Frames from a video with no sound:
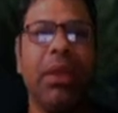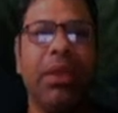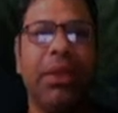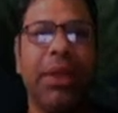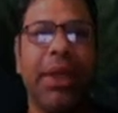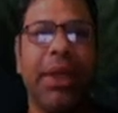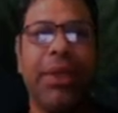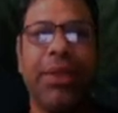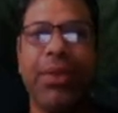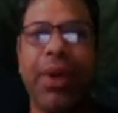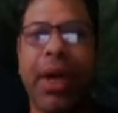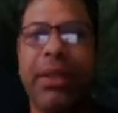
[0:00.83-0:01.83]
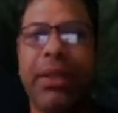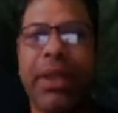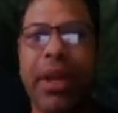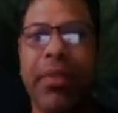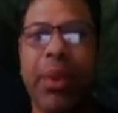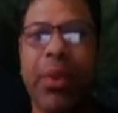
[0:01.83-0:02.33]
Dear students
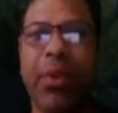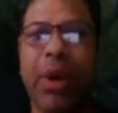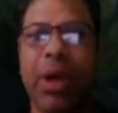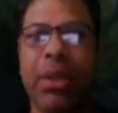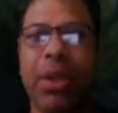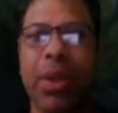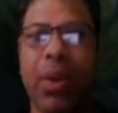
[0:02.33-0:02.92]
and viewers,